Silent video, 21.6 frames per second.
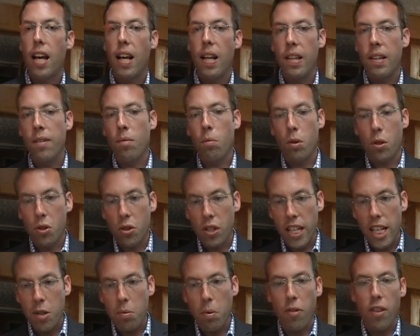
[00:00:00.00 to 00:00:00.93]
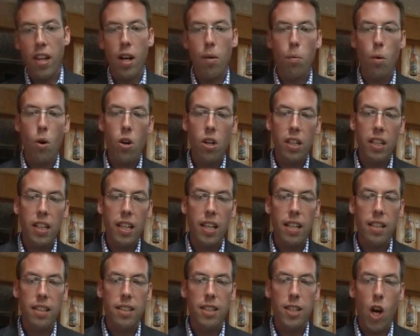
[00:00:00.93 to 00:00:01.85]
And we're seized with that work.
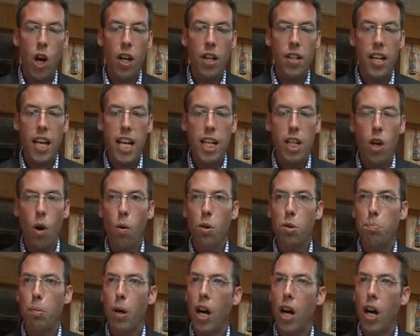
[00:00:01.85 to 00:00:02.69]
Not a day goes